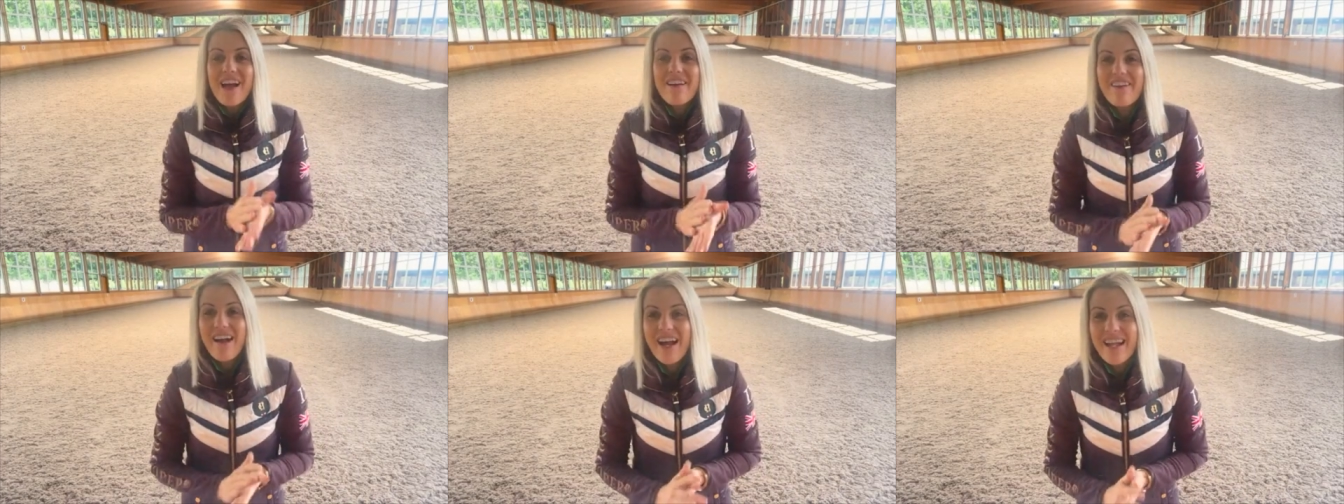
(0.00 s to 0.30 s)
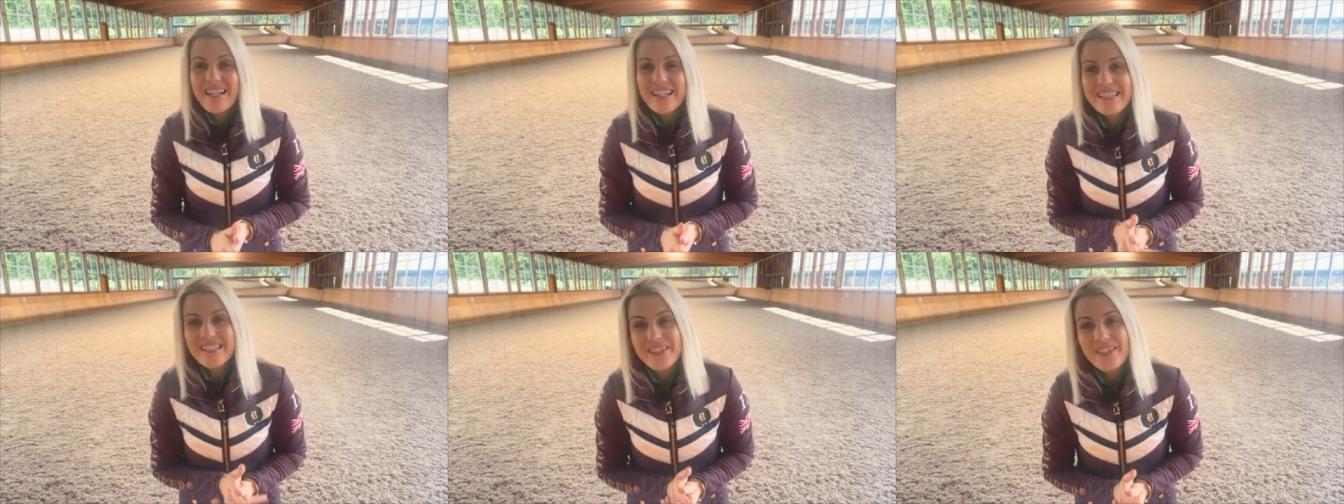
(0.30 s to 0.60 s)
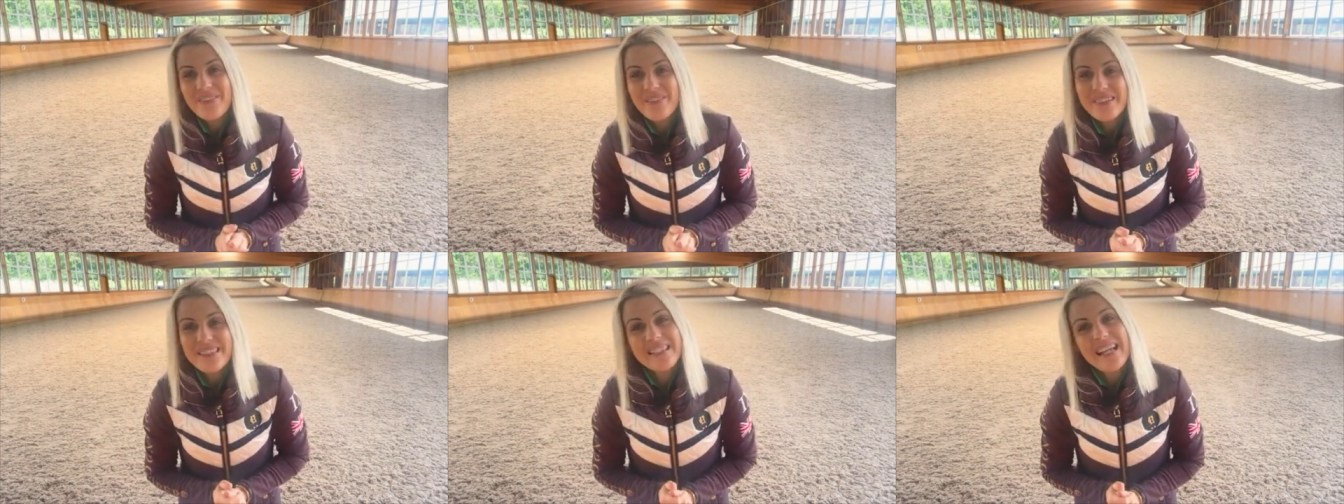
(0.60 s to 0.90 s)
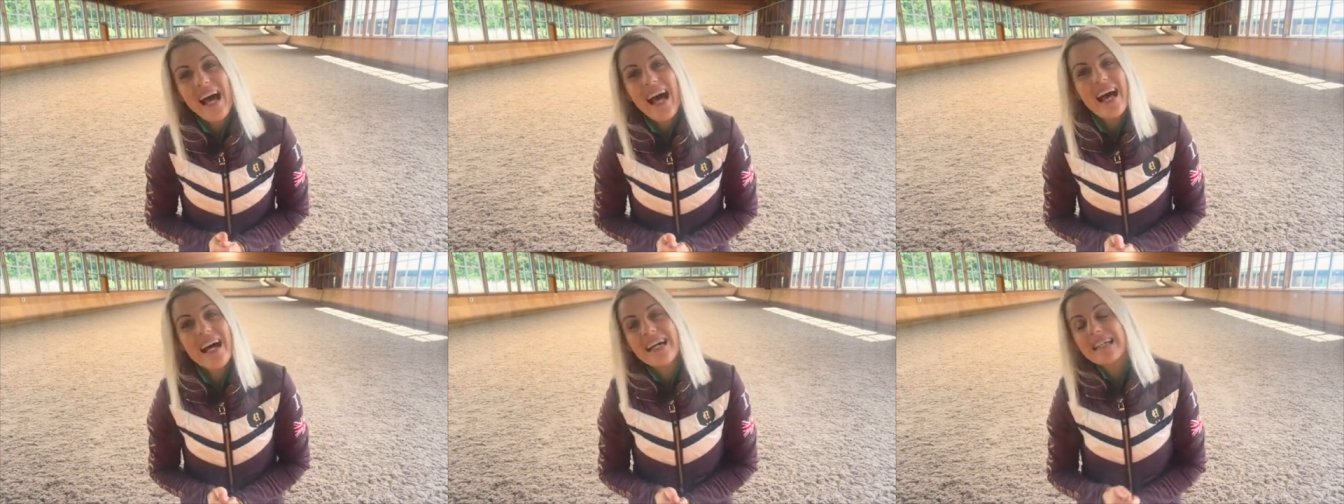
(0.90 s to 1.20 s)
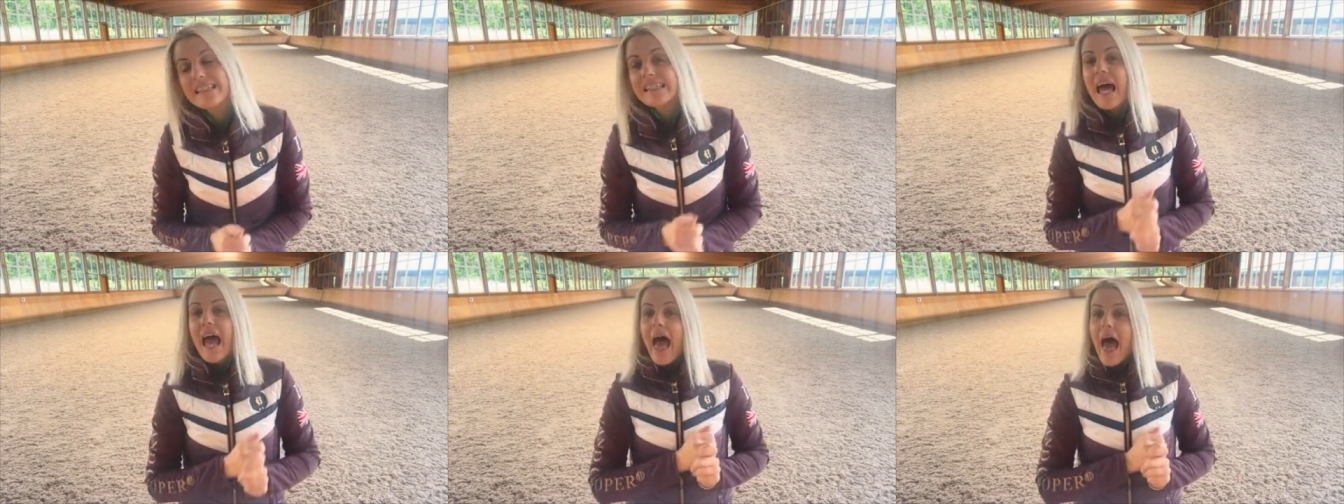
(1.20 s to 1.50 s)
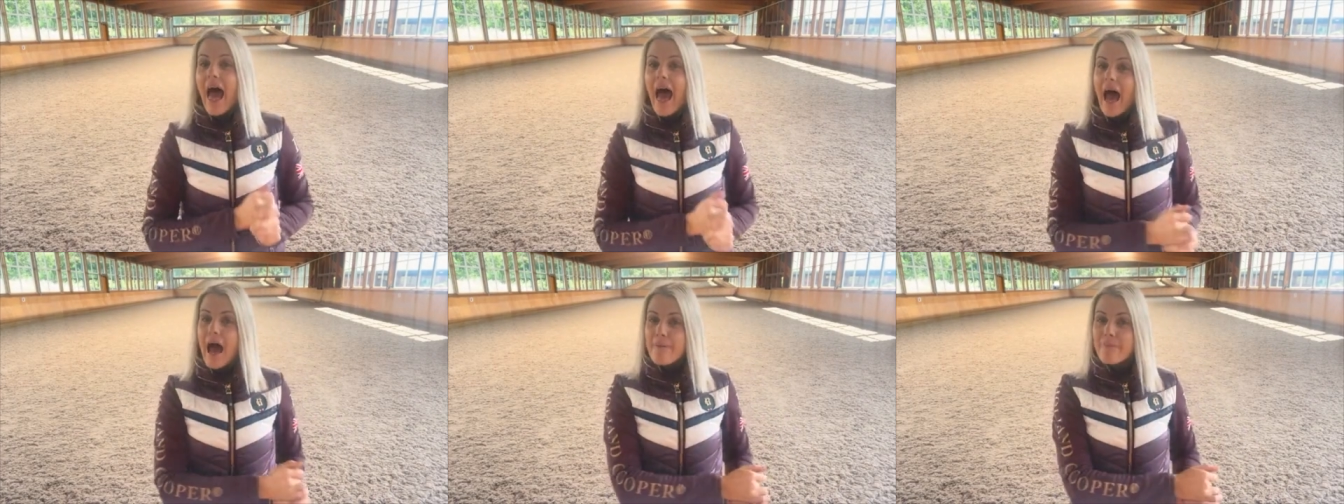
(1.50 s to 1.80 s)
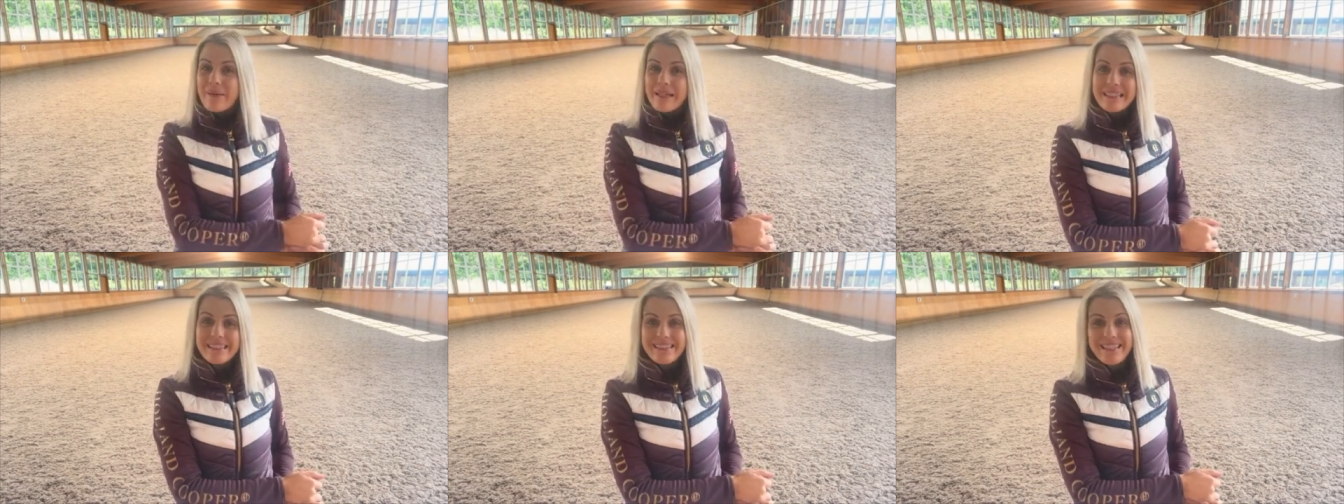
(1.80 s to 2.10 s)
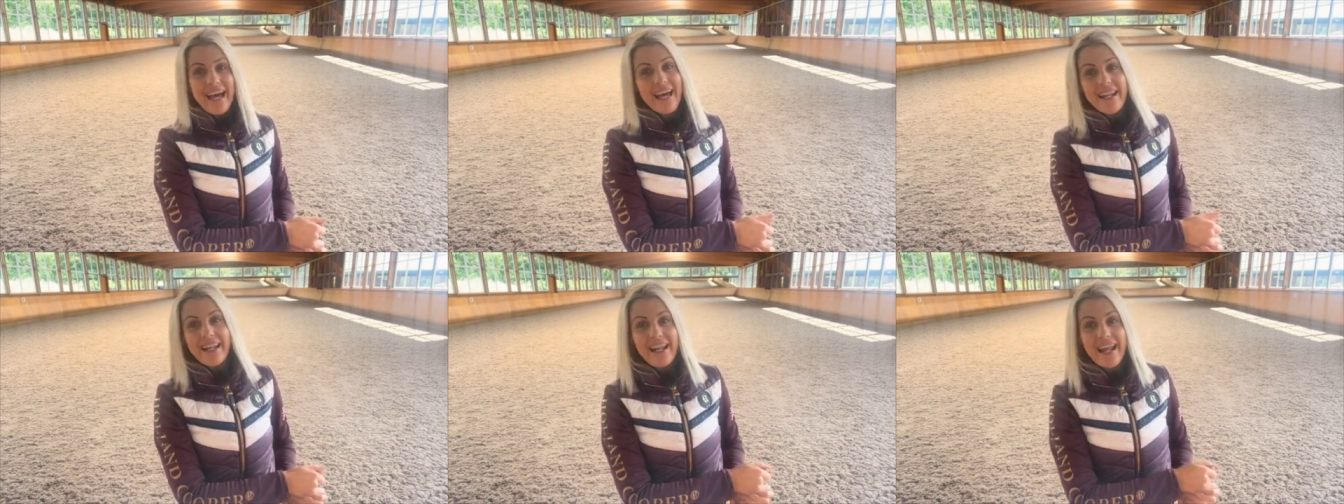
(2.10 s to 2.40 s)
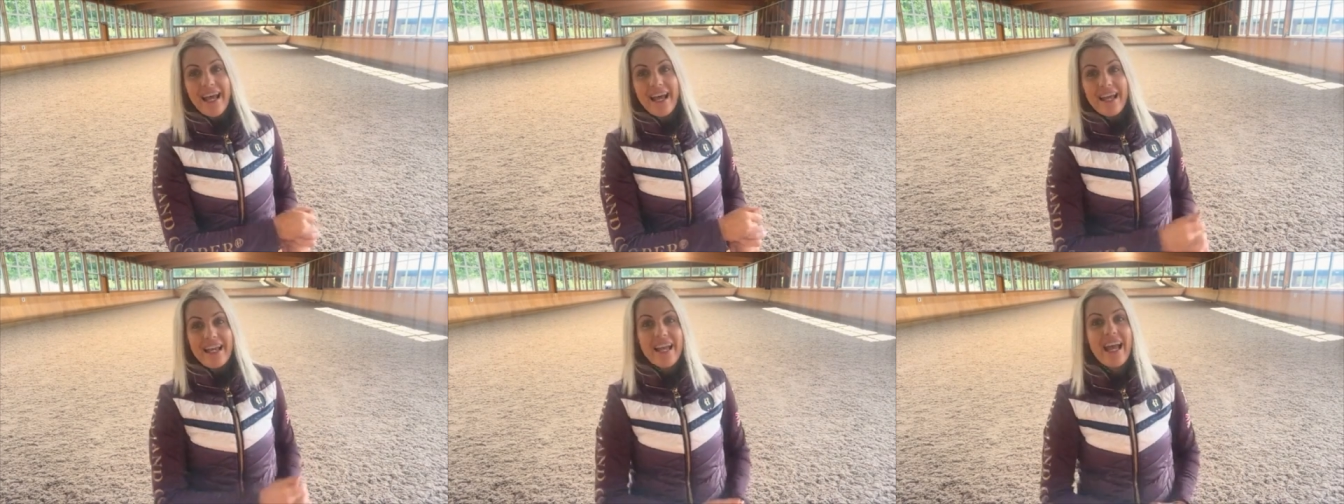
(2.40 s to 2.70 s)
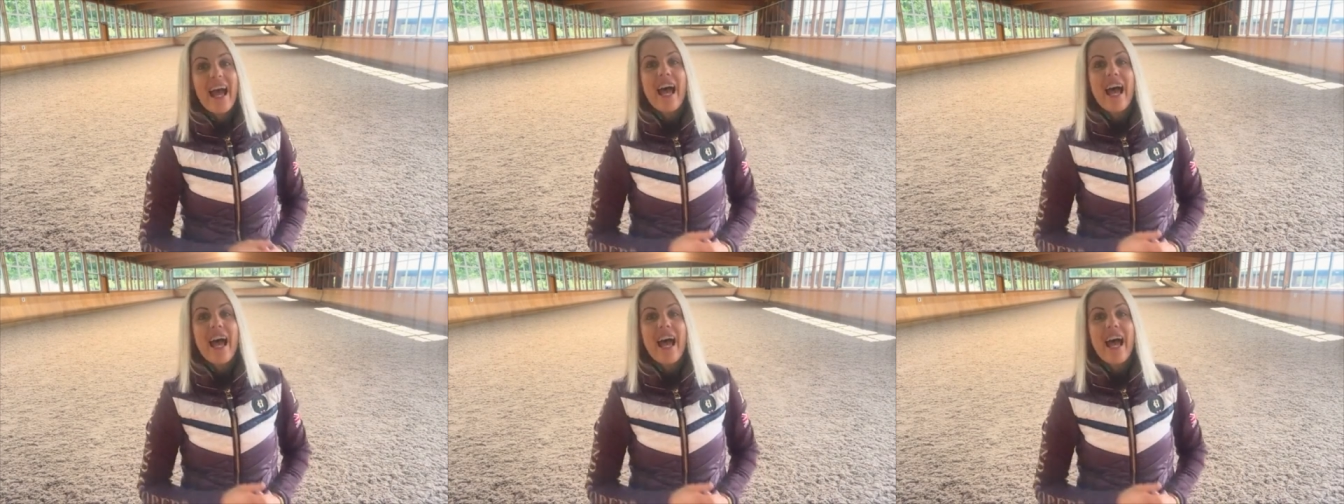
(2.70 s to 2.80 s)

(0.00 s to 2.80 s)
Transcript: exciting, superstars. Happy Saturday,